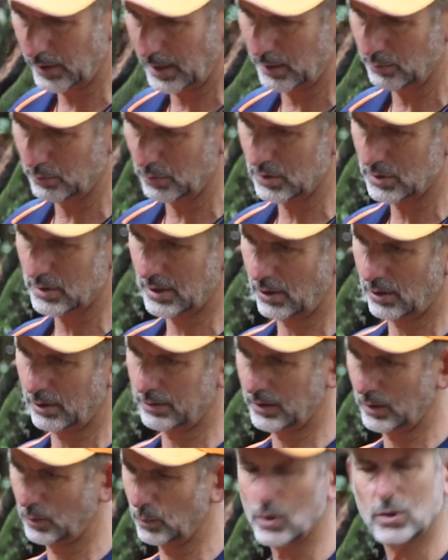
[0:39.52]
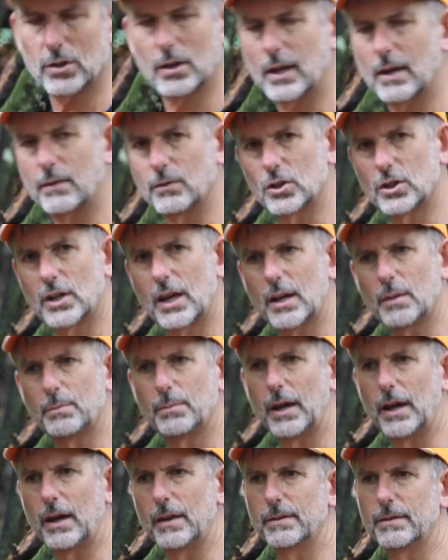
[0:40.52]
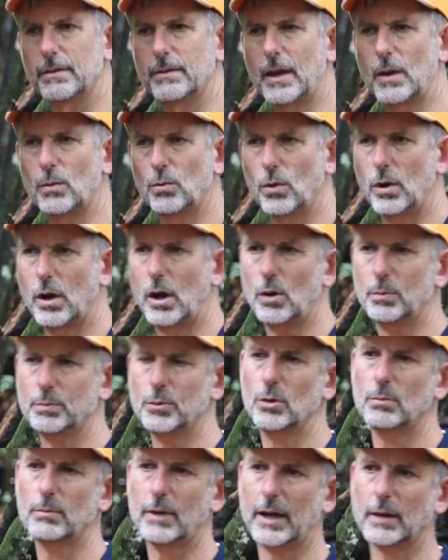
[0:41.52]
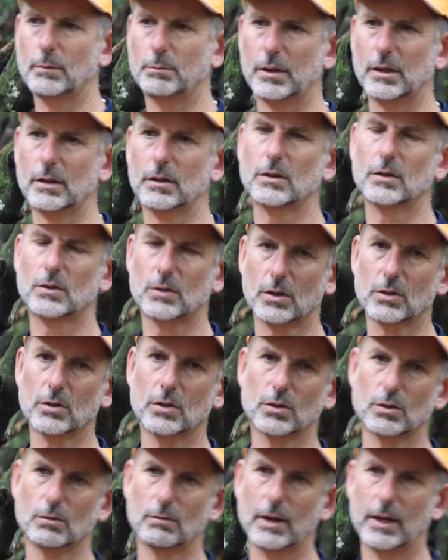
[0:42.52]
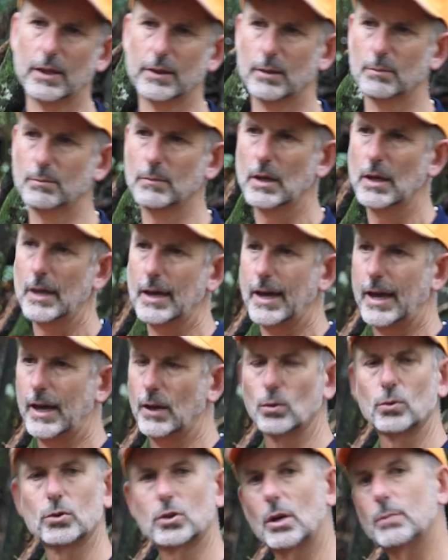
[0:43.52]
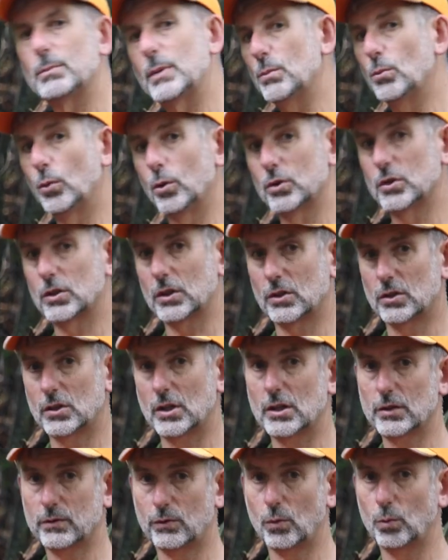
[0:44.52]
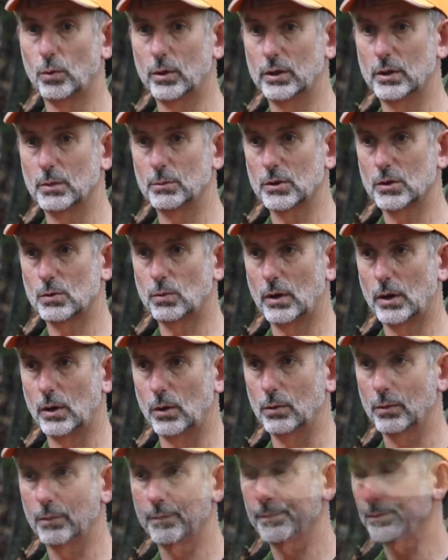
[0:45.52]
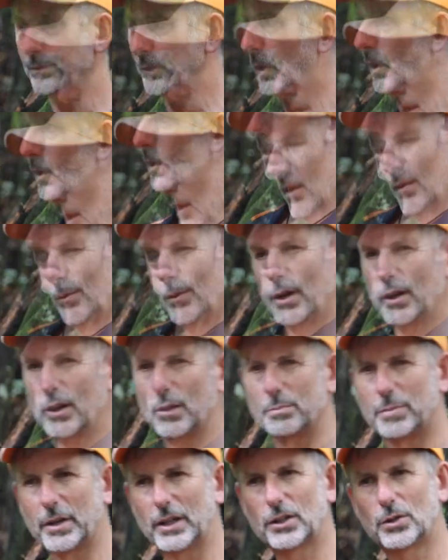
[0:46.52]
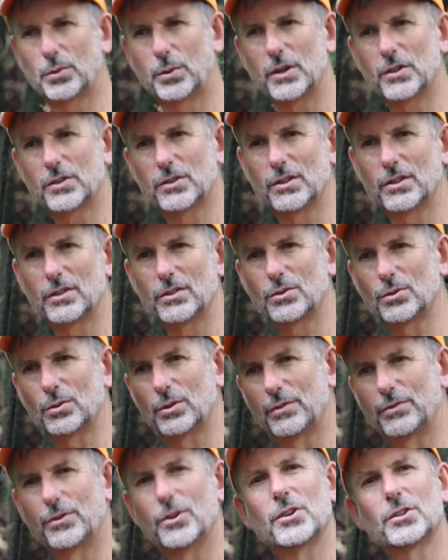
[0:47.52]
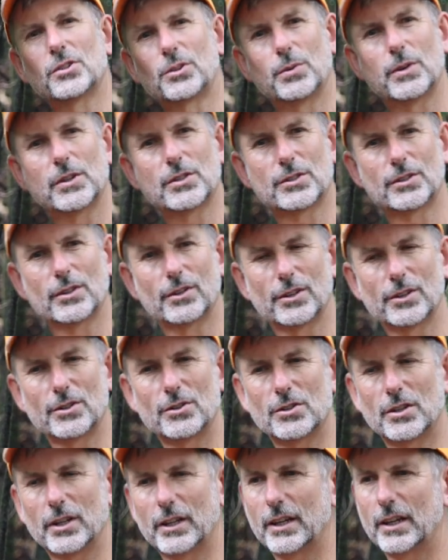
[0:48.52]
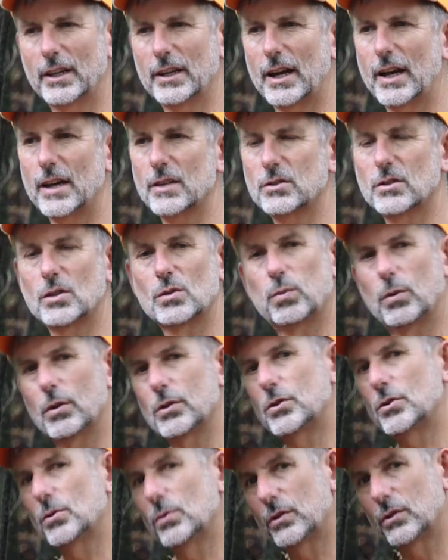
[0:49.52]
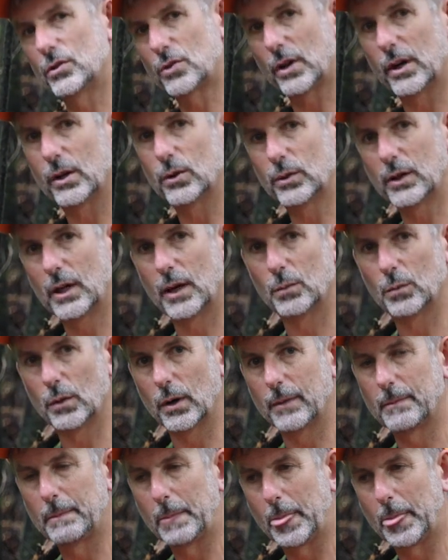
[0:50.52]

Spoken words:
cameras that I think we should have a chat about that will help you make better decisions around them and also be more successful with them as well. One of the big questions, or the first question I usually get asked, is what sort of trail camera?